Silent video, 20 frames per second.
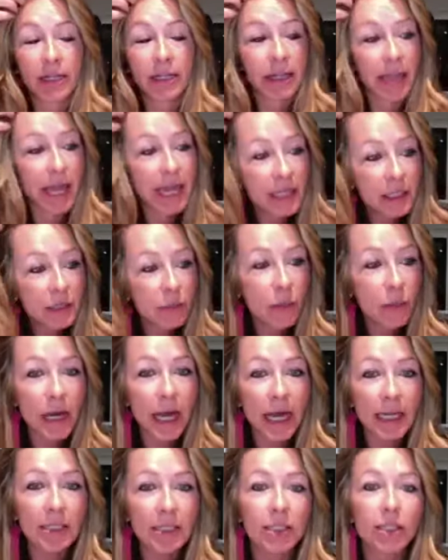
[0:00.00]
likes what
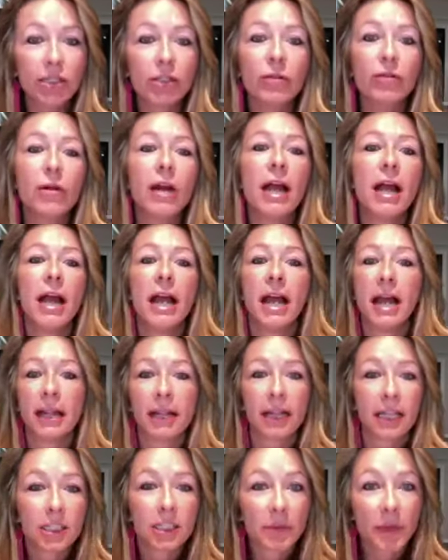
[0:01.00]
I do.
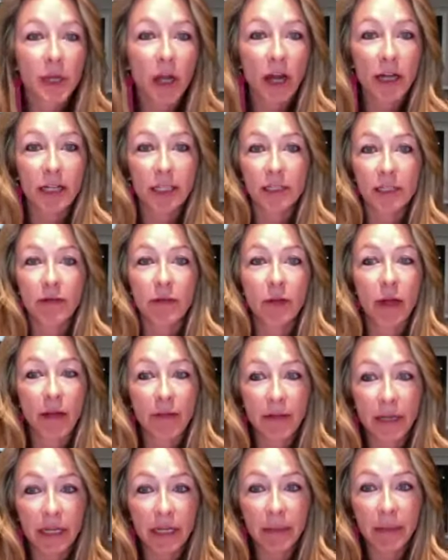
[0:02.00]
And let's be honest, if you
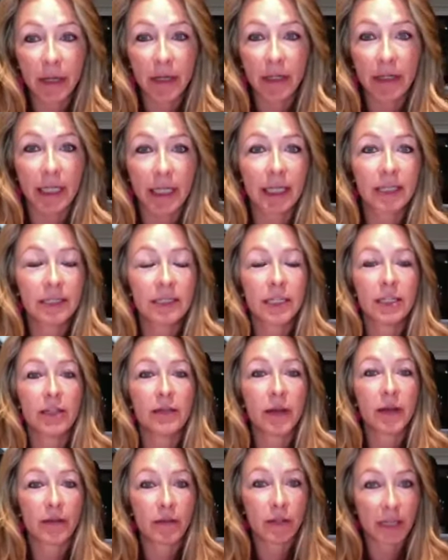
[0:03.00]
have an email list and
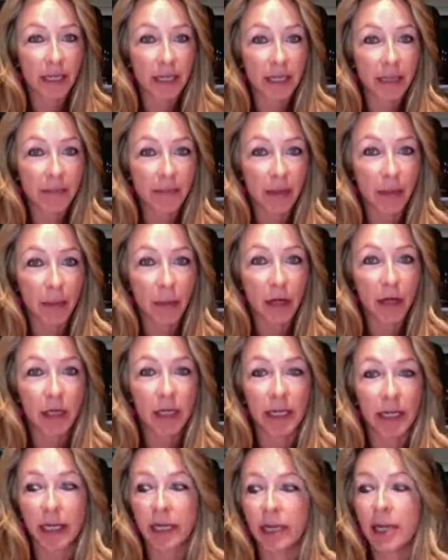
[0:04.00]
you've ever done email
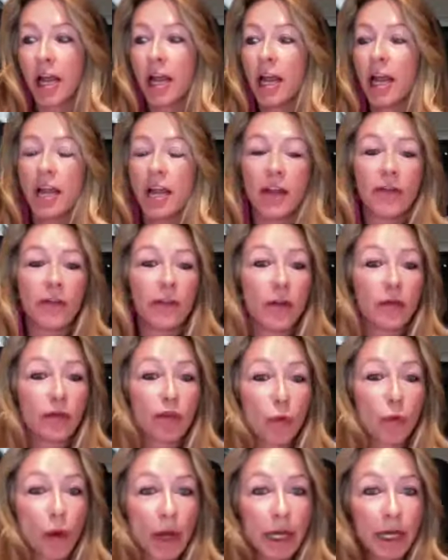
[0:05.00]
marketing, if you have
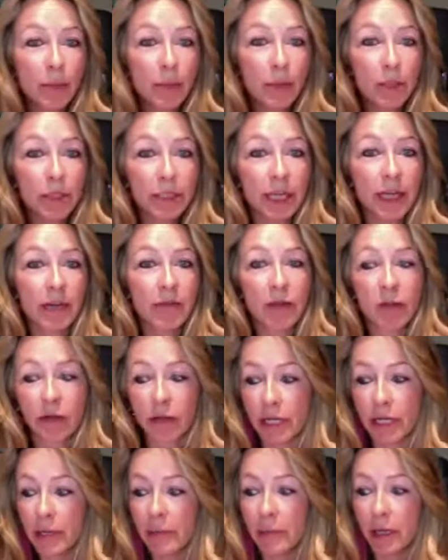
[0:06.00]
20% of your
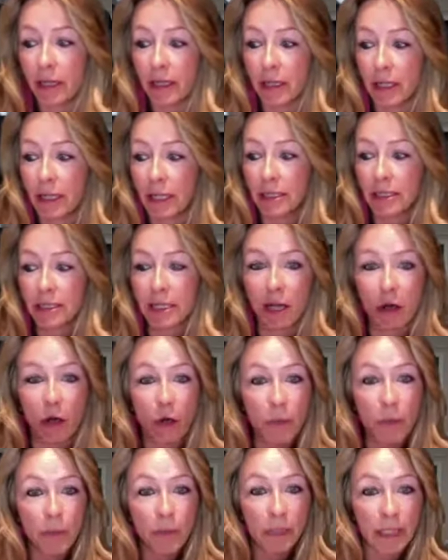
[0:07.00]
email list that
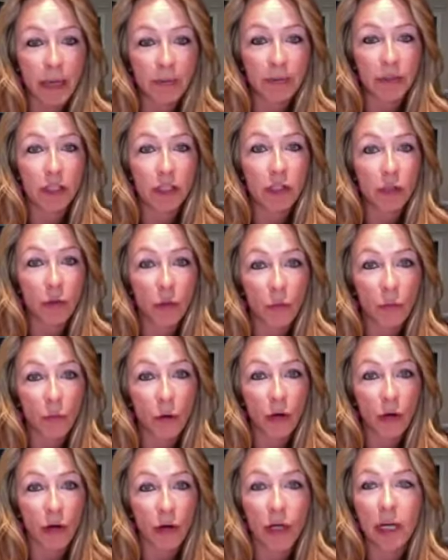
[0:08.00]
opens up to your
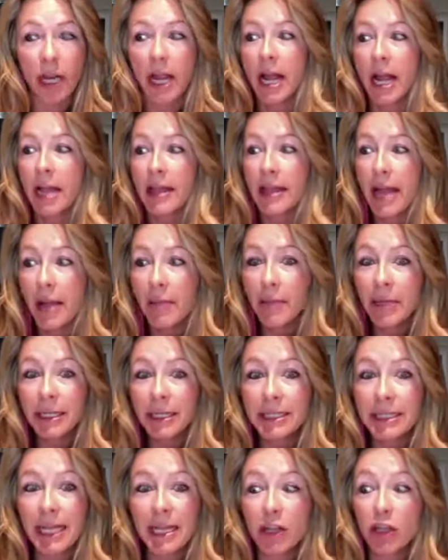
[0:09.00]
work, that
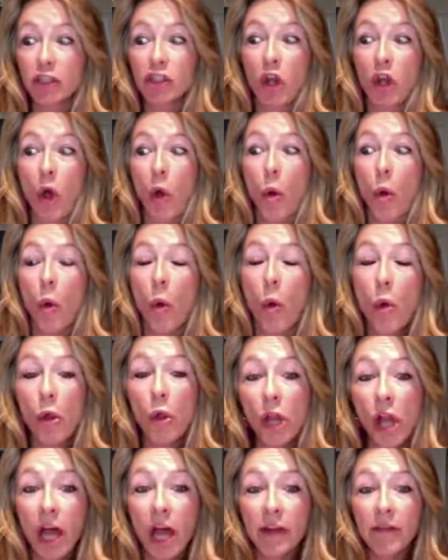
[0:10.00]
means that there's a
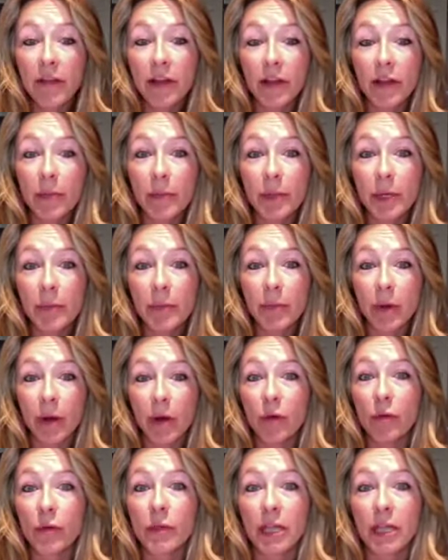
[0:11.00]
whole lot of other
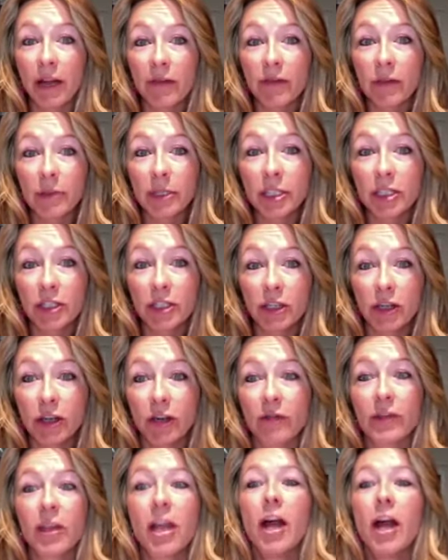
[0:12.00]
people who would love to be
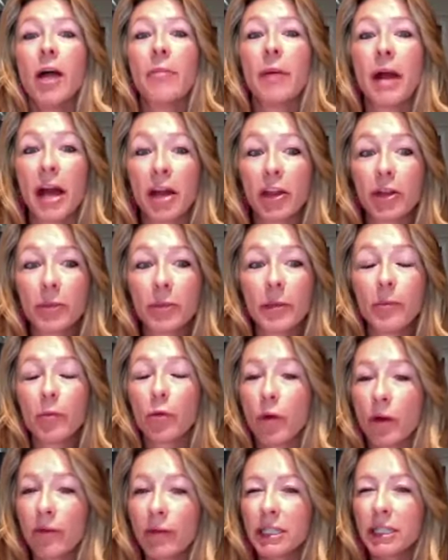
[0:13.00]
served by other
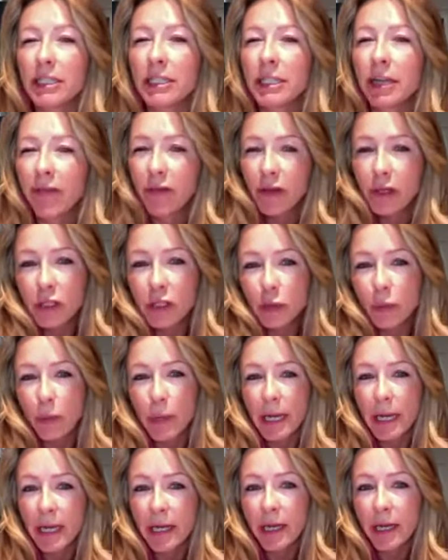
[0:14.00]
people who have a different
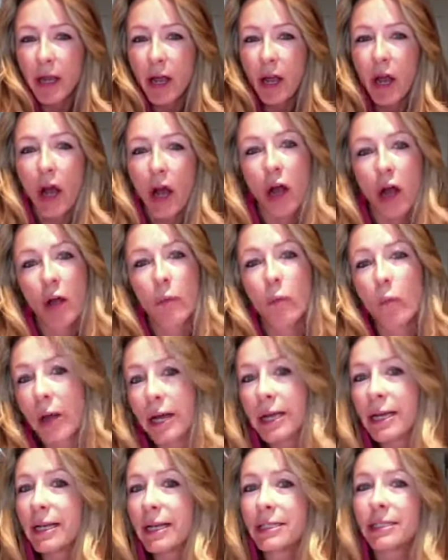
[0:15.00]
tweak on
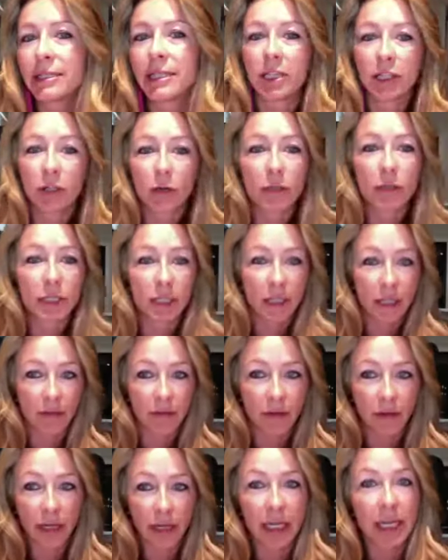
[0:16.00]
what it is that you're
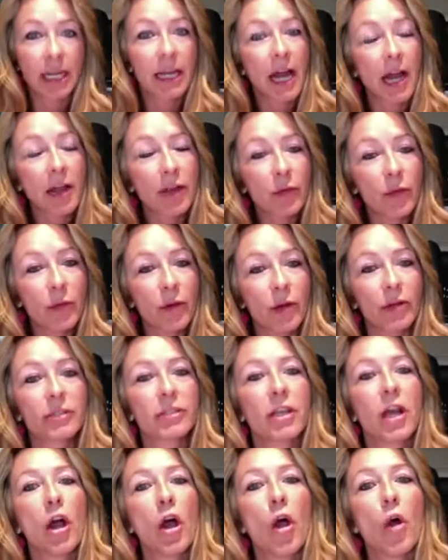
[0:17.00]
delivering. In other
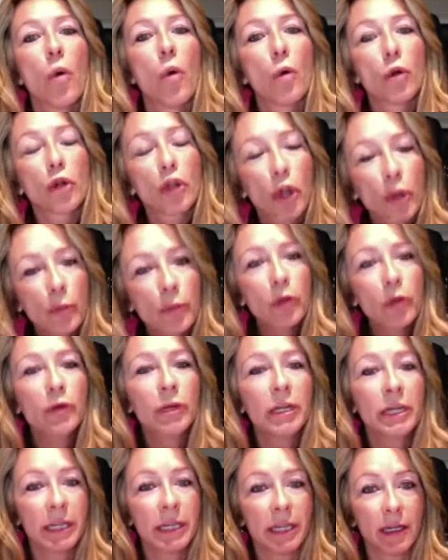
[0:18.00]
words,
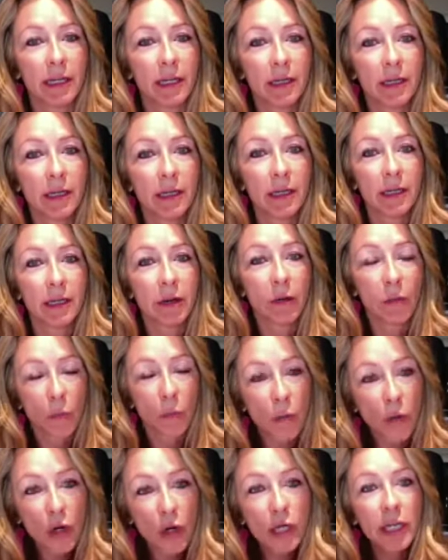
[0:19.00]
community,
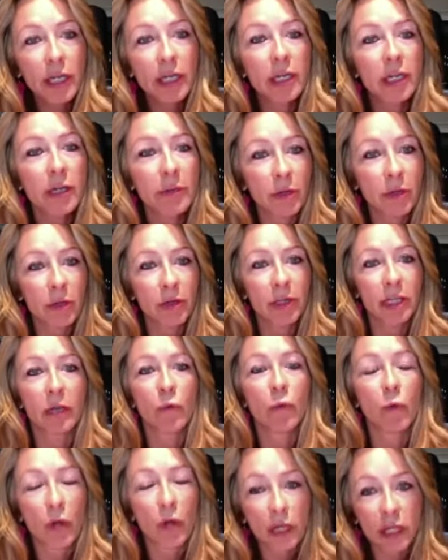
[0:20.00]
work in
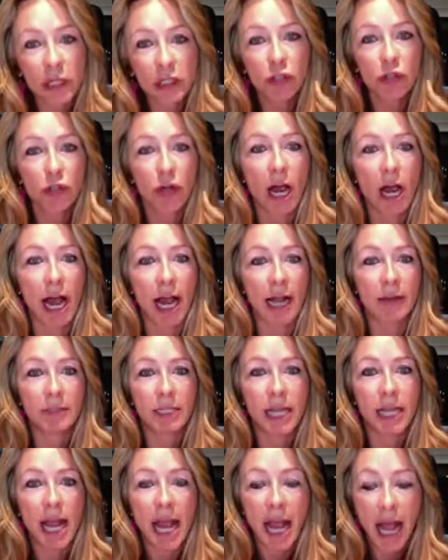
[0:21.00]
community, work in
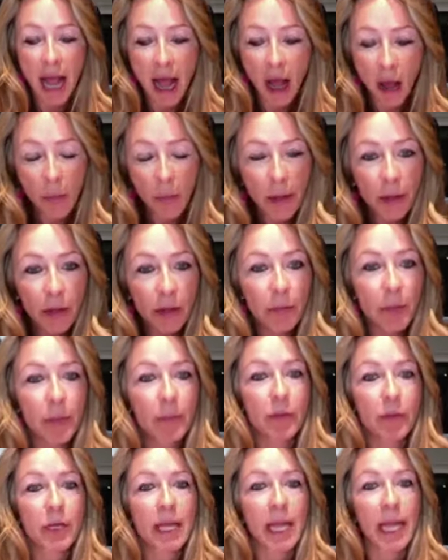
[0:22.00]
tribes, help other
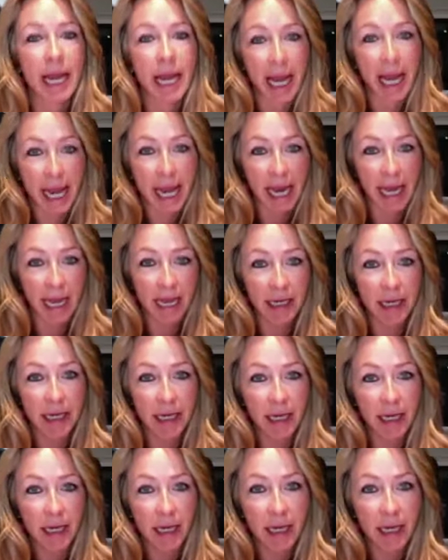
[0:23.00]
people get ahead,